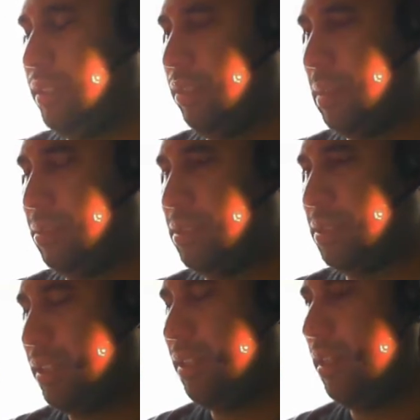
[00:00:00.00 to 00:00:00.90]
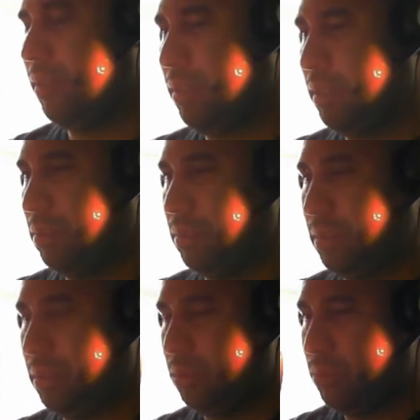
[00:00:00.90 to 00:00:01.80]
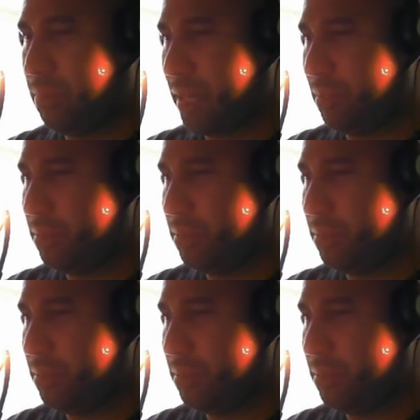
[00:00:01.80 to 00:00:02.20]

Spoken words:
you're able to see that, with the new webcam